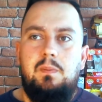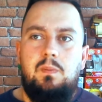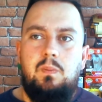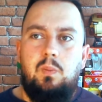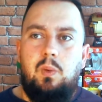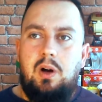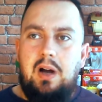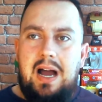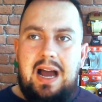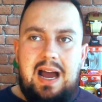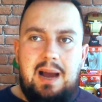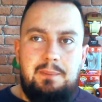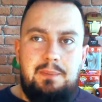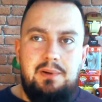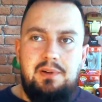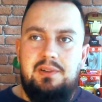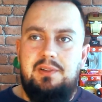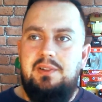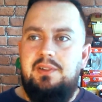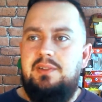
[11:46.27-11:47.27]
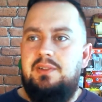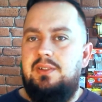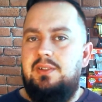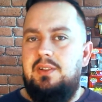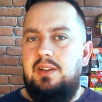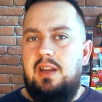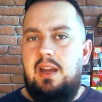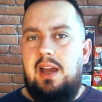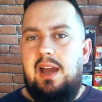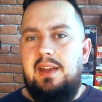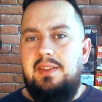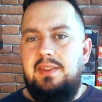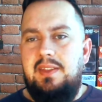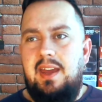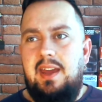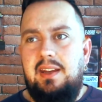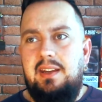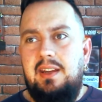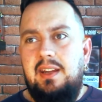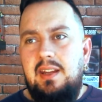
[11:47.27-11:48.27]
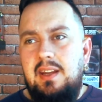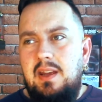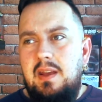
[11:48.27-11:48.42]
what happened, and then